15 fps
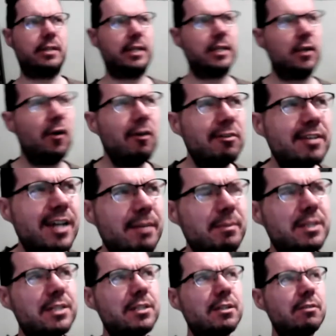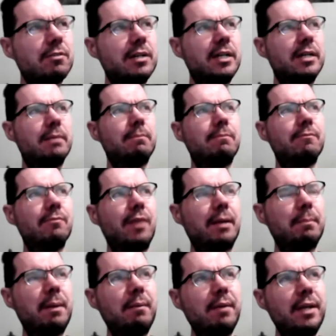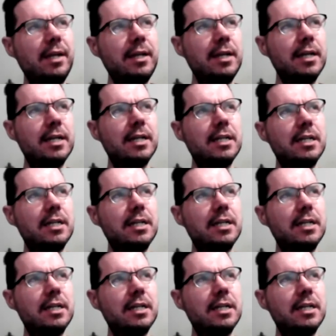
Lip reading: the call time Instagram, like maybe